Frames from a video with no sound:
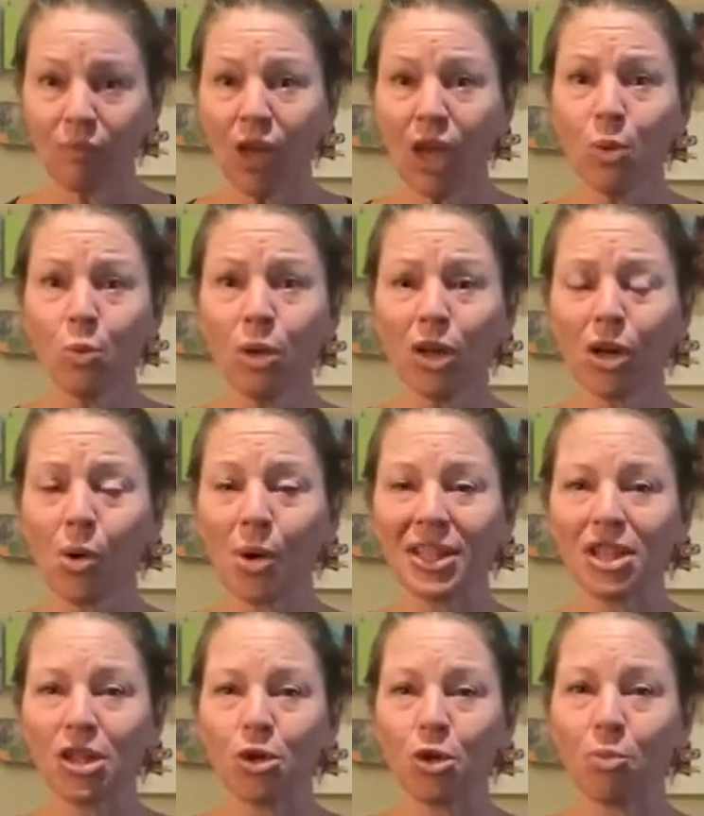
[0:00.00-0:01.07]
And we are going
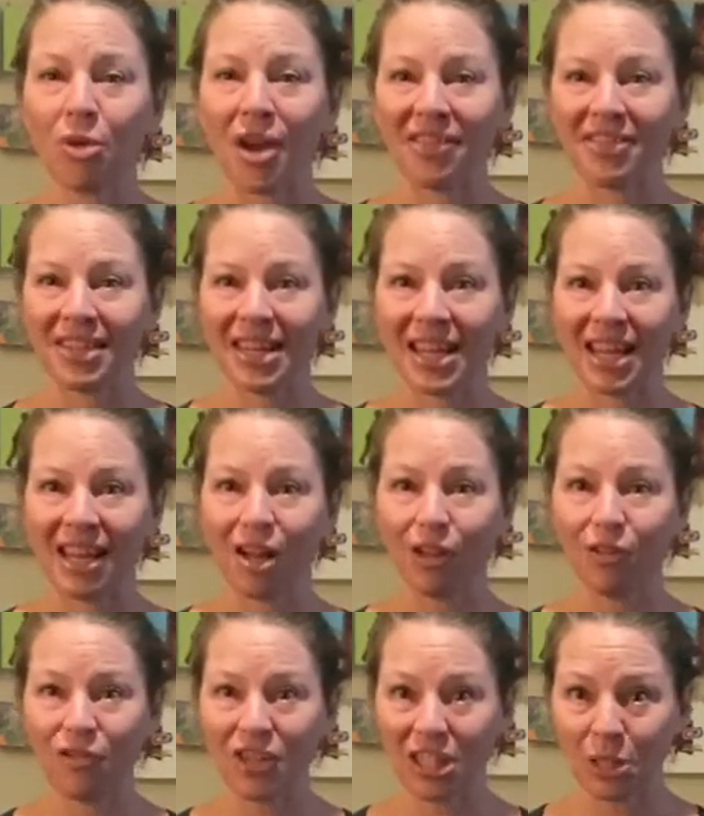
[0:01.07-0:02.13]
to do a breath today
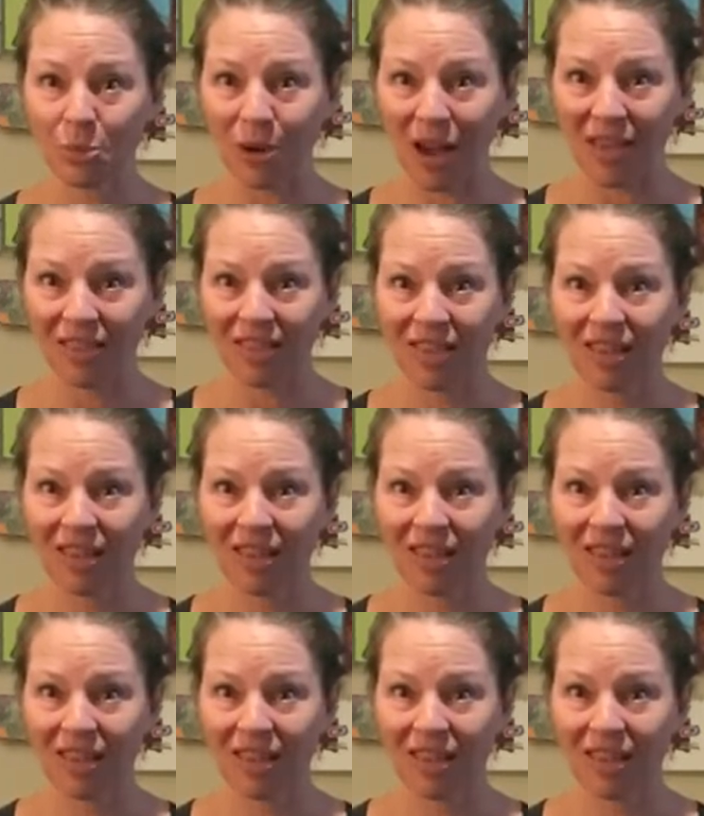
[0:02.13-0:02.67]
called fist breath.